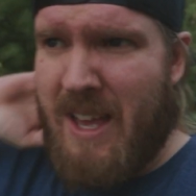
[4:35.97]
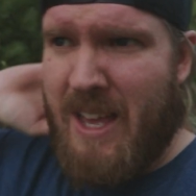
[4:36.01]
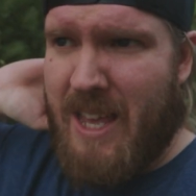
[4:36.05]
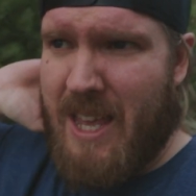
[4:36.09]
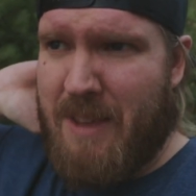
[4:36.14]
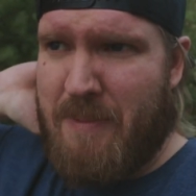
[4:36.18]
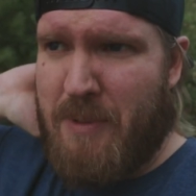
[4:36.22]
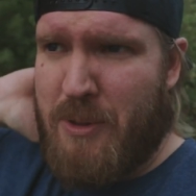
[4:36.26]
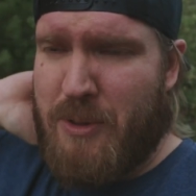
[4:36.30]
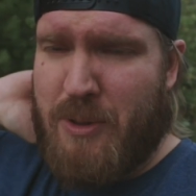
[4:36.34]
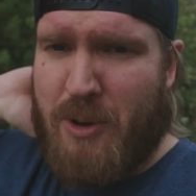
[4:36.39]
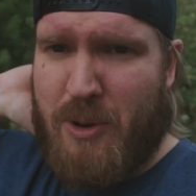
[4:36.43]

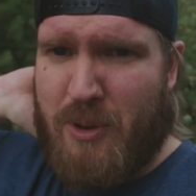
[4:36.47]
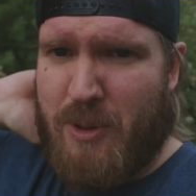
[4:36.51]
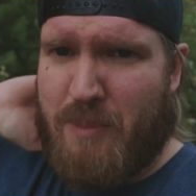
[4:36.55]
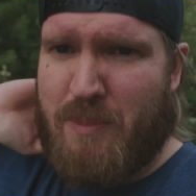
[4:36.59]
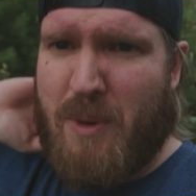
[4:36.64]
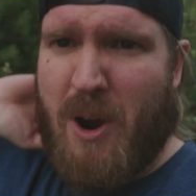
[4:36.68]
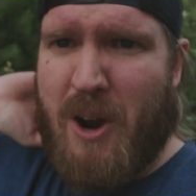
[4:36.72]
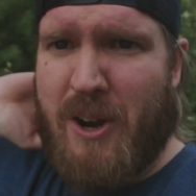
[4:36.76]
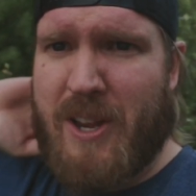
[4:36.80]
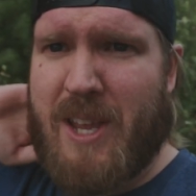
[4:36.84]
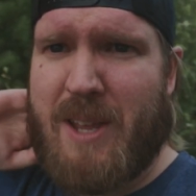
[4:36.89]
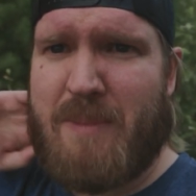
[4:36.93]
Even though the
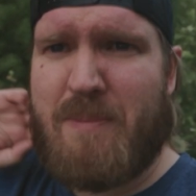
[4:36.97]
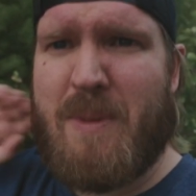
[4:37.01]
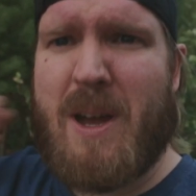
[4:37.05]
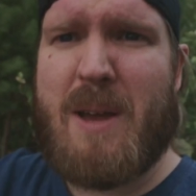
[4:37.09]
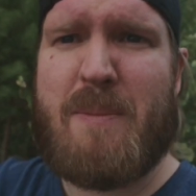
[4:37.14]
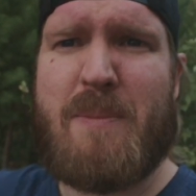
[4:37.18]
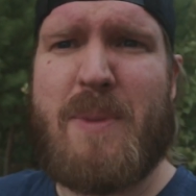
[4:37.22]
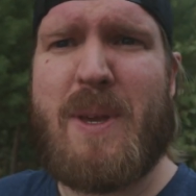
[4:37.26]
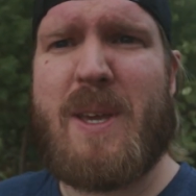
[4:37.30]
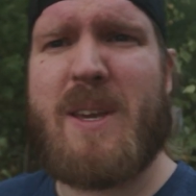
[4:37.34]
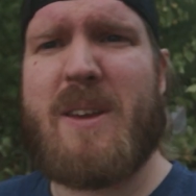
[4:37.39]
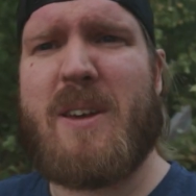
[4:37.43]
market
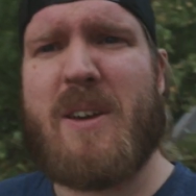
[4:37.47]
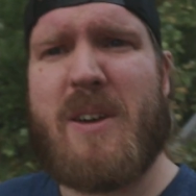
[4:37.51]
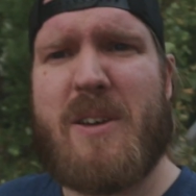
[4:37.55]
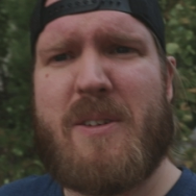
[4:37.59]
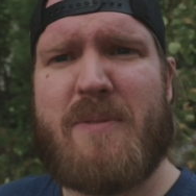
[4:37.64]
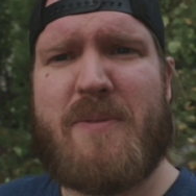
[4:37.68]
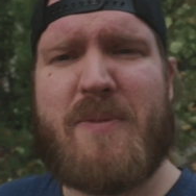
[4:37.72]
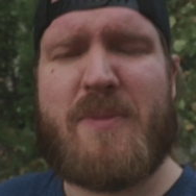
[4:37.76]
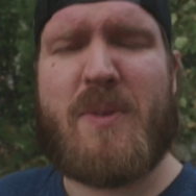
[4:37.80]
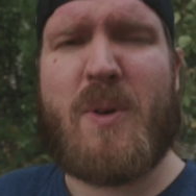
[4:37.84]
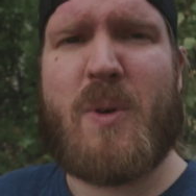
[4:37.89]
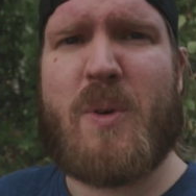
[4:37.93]
might be good
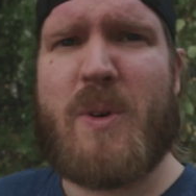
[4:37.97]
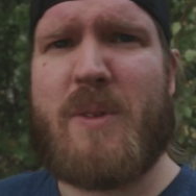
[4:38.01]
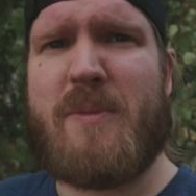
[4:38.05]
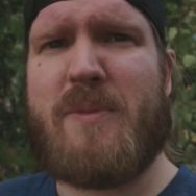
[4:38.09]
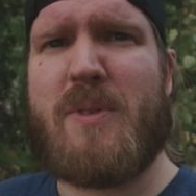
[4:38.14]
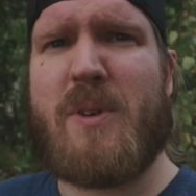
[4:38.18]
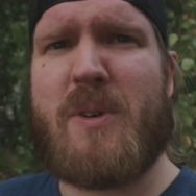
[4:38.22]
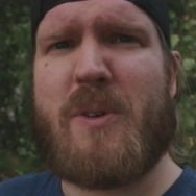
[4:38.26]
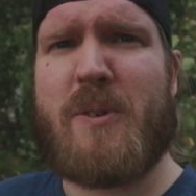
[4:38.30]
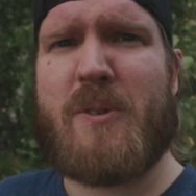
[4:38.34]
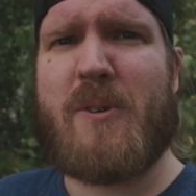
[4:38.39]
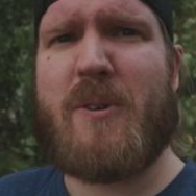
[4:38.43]
for a
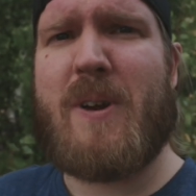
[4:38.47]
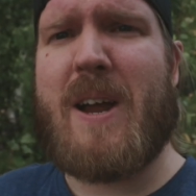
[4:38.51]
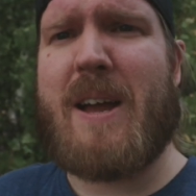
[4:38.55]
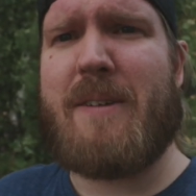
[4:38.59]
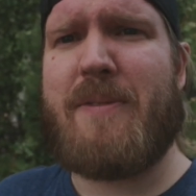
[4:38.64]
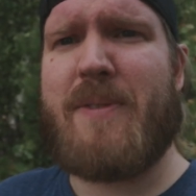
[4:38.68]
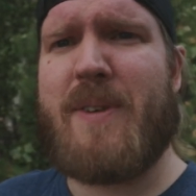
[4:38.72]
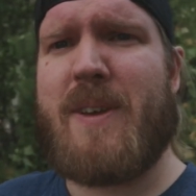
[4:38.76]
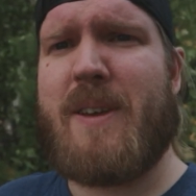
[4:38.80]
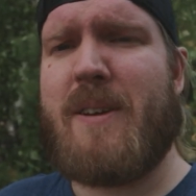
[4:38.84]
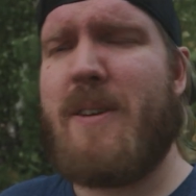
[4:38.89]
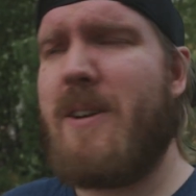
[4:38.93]

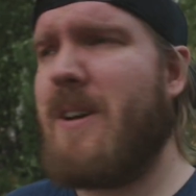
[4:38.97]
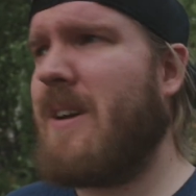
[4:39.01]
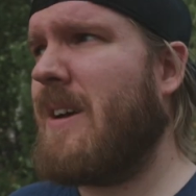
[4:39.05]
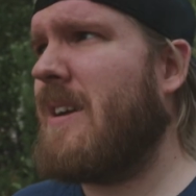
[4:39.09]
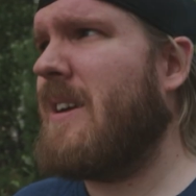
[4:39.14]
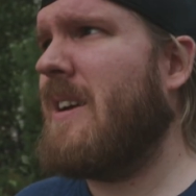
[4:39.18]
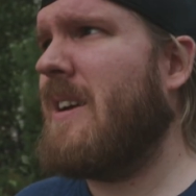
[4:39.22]
photographer's